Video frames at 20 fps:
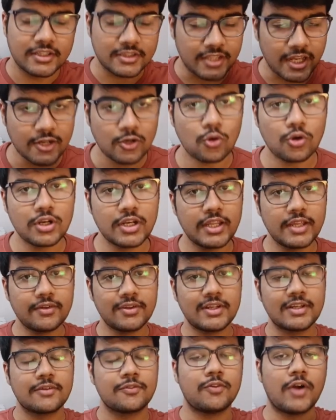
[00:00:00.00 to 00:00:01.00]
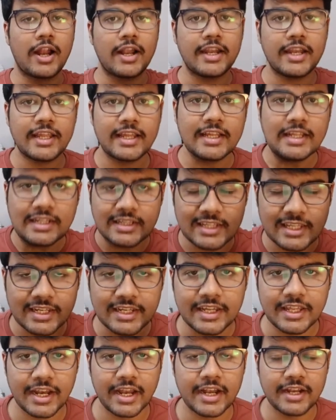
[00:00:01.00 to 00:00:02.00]
then only finding the
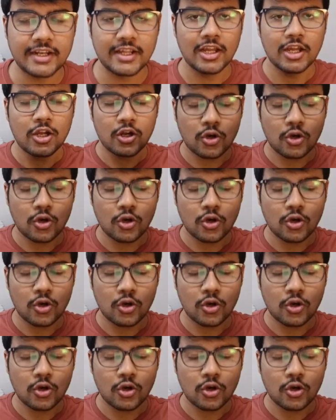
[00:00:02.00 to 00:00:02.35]
great